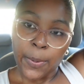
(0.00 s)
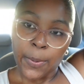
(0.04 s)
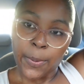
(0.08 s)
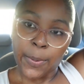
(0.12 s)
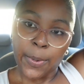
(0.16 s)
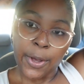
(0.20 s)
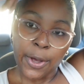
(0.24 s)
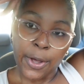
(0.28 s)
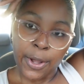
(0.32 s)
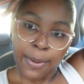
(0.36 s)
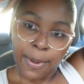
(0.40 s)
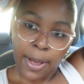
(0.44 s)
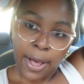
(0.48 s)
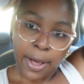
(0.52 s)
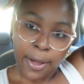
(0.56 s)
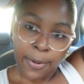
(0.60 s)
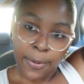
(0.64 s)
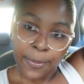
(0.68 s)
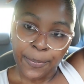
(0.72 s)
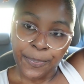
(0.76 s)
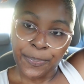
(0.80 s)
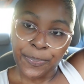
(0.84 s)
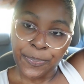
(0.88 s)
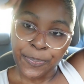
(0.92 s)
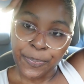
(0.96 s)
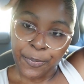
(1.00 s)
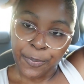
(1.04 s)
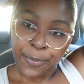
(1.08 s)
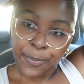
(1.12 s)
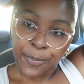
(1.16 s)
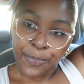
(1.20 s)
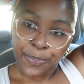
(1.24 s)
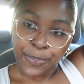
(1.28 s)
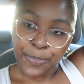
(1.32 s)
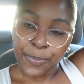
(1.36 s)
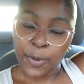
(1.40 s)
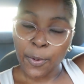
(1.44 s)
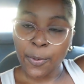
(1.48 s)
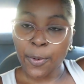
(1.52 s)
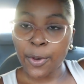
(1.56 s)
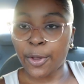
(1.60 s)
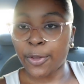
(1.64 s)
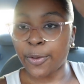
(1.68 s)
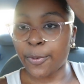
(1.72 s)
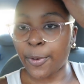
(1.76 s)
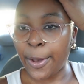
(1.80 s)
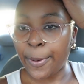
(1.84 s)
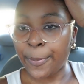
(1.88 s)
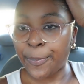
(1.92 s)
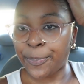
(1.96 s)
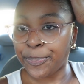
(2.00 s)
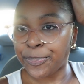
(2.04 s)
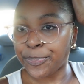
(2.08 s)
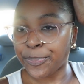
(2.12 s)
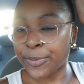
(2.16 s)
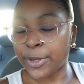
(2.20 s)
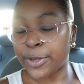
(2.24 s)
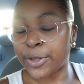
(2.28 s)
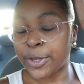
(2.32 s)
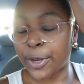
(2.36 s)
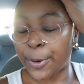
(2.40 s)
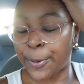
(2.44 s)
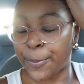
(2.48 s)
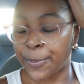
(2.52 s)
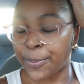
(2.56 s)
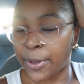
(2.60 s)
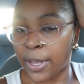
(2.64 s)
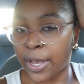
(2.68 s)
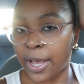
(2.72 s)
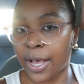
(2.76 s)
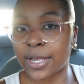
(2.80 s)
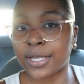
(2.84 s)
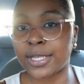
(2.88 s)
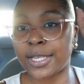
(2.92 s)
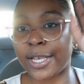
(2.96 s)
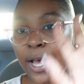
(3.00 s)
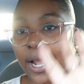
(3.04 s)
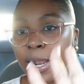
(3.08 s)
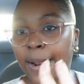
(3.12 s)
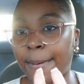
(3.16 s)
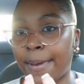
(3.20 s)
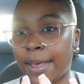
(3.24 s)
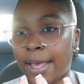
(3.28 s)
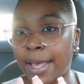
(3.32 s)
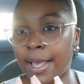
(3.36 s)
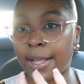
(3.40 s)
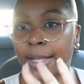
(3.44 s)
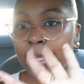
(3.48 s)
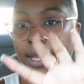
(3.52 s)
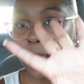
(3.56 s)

we on the way. So yeah, I'll see y'all in a bit.